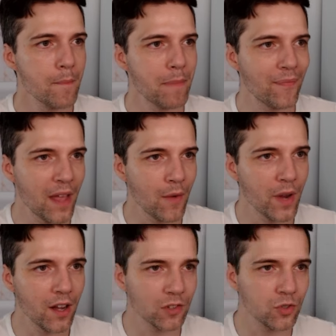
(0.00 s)
But then
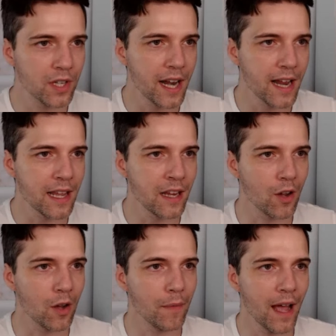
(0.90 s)
we go to net
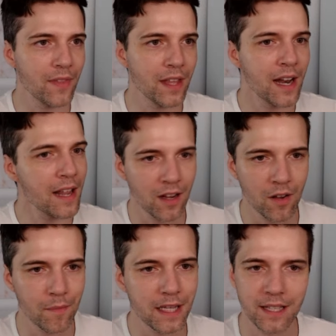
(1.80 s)
income, and the net
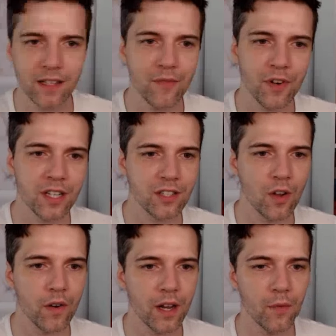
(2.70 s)
income is a different
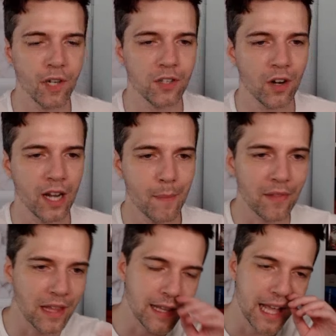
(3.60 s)
story. We're talking
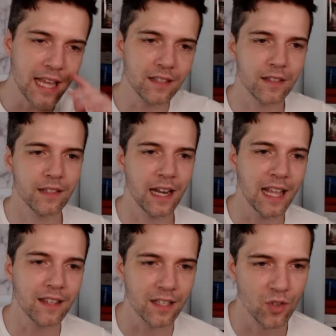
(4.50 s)
about the
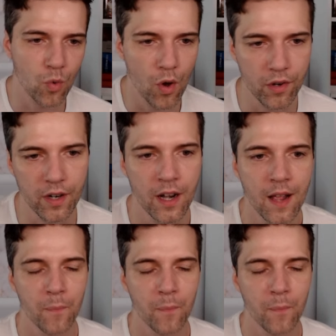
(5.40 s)
latest quarter.